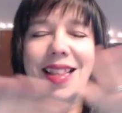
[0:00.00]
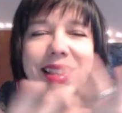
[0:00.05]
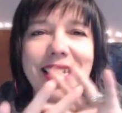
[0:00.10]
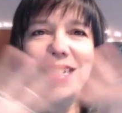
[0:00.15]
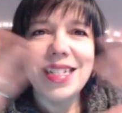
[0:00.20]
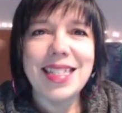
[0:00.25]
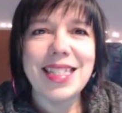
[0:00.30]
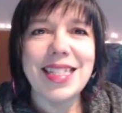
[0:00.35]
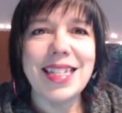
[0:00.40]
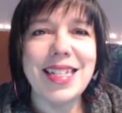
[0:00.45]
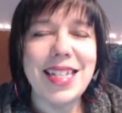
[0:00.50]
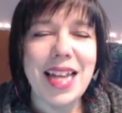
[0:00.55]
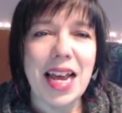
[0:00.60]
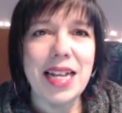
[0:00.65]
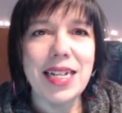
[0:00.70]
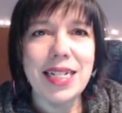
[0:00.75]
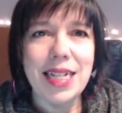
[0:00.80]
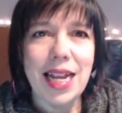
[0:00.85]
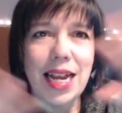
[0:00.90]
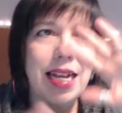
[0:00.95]
these
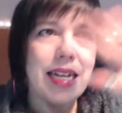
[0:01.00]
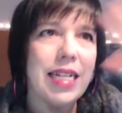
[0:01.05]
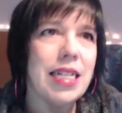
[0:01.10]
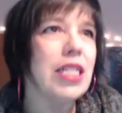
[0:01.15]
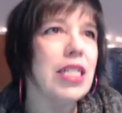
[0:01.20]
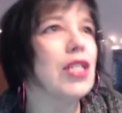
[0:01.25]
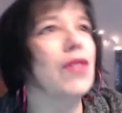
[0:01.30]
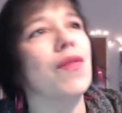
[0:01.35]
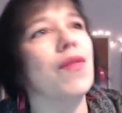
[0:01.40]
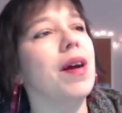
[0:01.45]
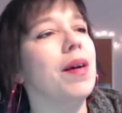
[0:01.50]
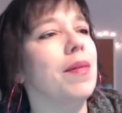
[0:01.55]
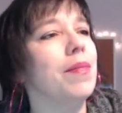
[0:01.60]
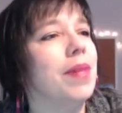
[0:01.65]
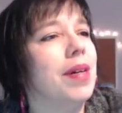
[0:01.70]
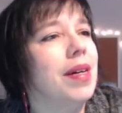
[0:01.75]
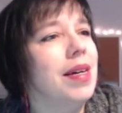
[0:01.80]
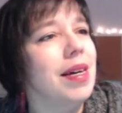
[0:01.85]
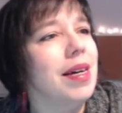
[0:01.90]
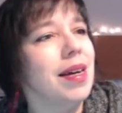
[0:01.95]
10 days
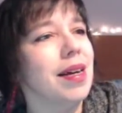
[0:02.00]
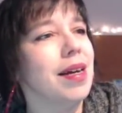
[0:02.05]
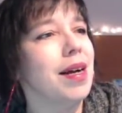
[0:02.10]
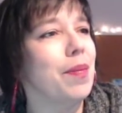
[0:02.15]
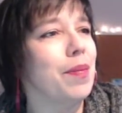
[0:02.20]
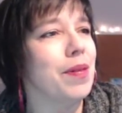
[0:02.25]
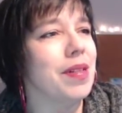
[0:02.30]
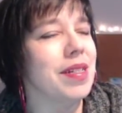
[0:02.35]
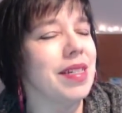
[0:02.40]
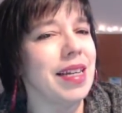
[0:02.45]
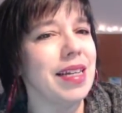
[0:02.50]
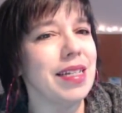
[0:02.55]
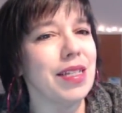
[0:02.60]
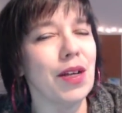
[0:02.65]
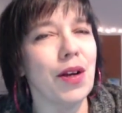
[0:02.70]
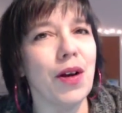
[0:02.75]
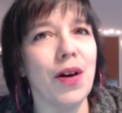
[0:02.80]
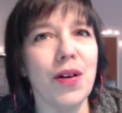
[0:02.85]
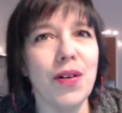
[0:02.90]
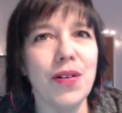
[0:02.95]
from a couple of days
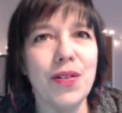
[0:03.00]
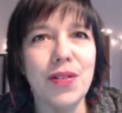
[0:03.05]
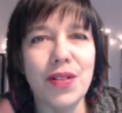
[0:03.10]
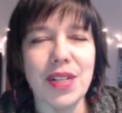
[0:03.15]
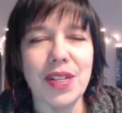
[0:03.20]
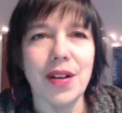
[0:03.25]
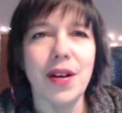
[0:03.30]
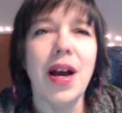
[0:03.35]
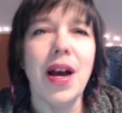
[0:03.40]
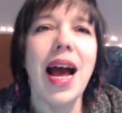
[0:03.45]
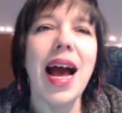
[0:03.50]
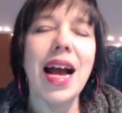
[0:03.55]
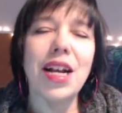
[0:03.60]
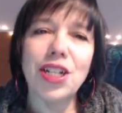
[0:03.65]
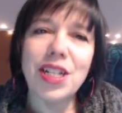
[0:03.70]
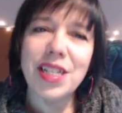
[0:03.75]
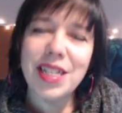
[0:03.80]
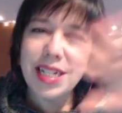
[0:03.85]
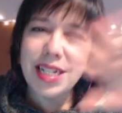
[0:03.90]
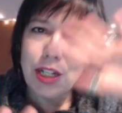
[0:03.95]
ago to
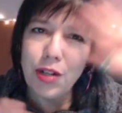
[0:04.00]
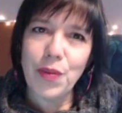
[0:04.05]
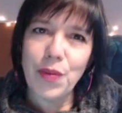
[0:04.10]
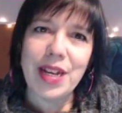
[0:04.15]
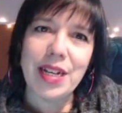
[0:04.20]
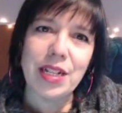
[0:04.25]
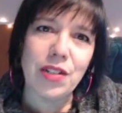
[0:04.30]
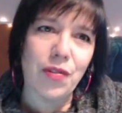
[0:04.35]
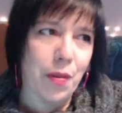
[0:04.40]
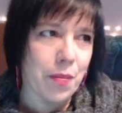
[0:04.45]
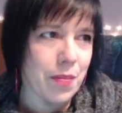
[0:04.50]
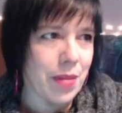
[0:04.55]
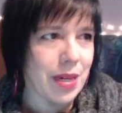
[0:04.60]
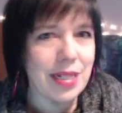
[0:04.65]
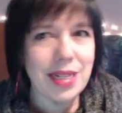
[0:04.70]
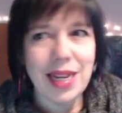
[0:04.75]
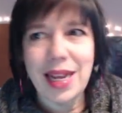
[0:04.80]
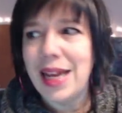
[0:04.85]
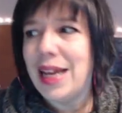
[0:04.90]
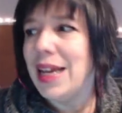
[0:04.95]
actually these two weeks from
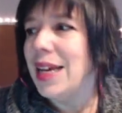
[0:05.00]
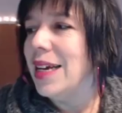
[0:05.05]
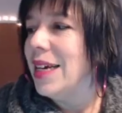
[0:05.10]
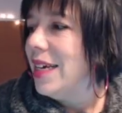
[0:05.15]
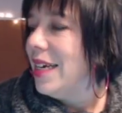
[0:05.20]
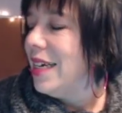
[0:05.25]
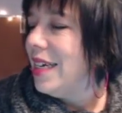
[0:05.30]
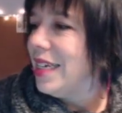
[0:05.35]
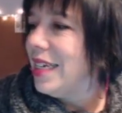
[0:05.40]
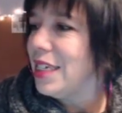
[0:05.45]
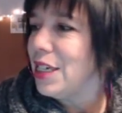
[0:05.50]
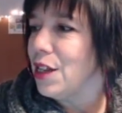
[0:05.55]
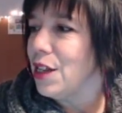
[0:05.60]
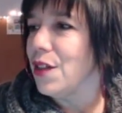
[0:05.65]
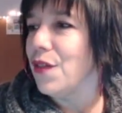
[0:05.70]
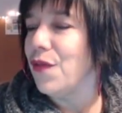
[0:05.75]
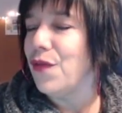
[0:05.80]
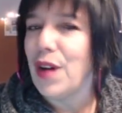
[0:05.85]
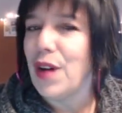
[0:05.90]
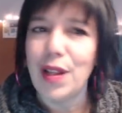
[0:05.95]
Monday until
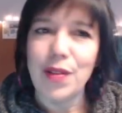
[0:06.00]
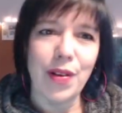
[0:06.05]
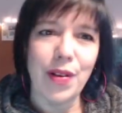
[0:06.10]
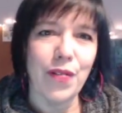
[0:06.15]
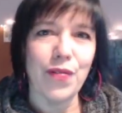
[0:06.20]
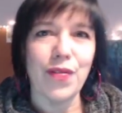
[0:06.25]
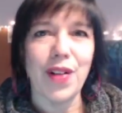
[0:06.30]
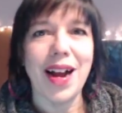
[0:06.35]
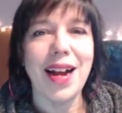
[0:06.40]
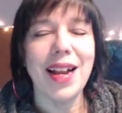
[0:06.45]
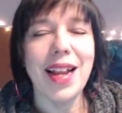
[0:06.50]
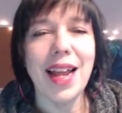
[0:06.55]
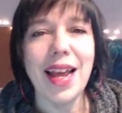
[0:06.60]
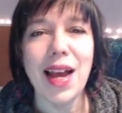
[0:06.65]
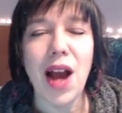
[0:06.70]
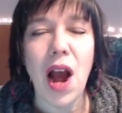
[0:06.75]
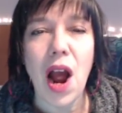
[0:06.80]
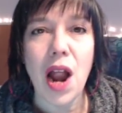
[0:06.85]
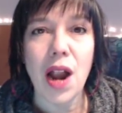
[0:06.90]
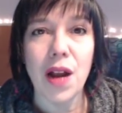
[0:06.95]
the following
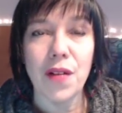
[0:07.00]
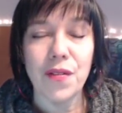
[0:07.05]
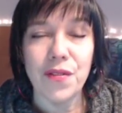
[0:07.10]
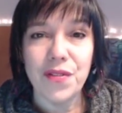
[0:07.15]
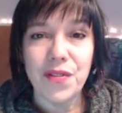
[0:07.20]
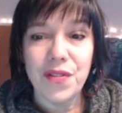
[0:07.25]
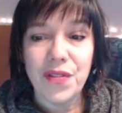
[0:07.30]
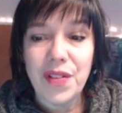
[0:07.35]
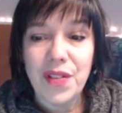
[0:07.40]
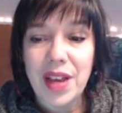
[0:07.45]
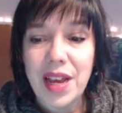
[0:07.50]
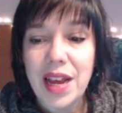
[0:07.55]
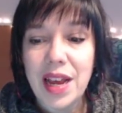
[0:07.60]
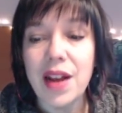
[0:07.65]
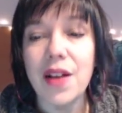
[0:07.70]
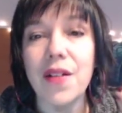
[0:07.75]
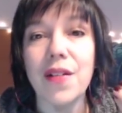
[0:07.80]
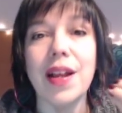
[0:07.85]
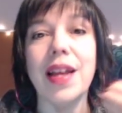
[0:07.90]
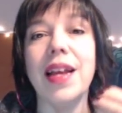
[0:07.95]
Friday are
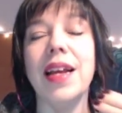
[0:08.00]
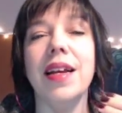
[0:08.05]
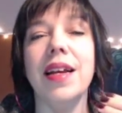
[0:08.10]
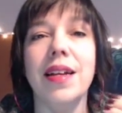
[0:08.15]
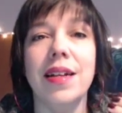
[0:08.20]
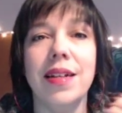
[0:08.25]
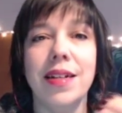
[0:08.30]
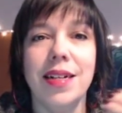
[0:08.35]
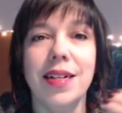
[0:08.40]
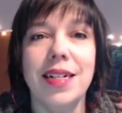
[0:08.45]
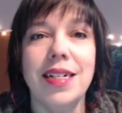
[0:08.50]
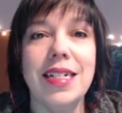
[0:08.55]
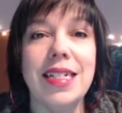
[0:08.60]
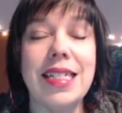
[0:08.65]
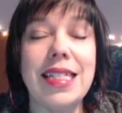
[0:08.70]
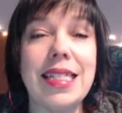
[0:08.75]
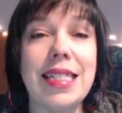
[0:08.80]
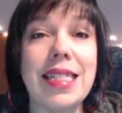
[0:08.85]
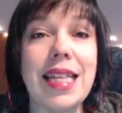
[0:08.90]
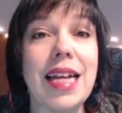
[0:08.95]
very
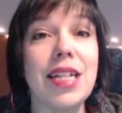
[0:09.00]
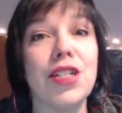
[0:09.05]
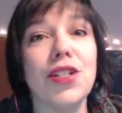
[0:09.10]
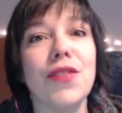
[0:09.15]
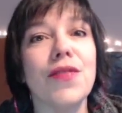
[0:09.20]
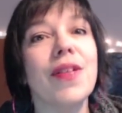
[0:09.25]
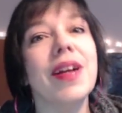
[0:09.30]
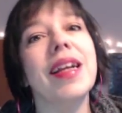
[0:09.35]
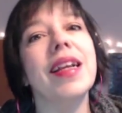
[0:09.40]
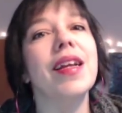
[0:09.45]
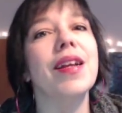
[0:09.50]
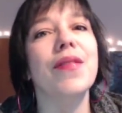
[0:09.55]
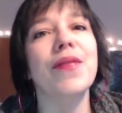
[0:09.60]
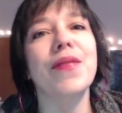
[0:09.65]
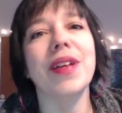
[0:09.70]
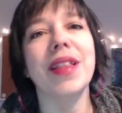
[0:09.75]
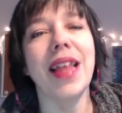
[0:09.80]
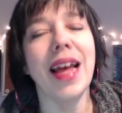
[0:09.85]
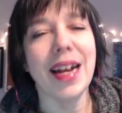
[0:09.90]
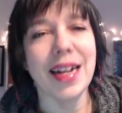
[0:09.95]
saturated
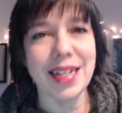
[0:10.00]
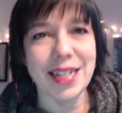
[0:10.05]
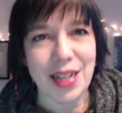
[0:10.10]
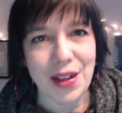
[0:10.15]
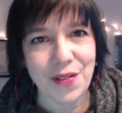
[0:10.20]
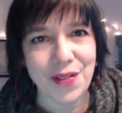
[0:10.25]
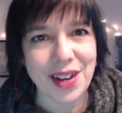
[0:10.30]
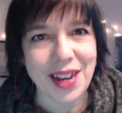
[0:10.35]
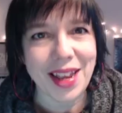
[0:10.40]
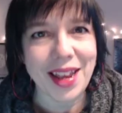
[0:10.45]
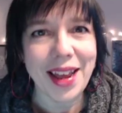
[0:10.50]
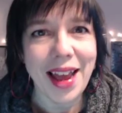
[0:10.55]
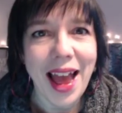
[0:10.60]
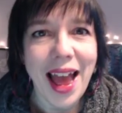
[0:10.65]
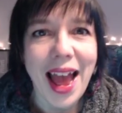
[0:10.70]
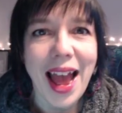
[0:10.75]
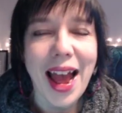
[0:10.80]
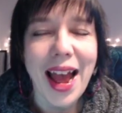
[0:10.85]
with activity.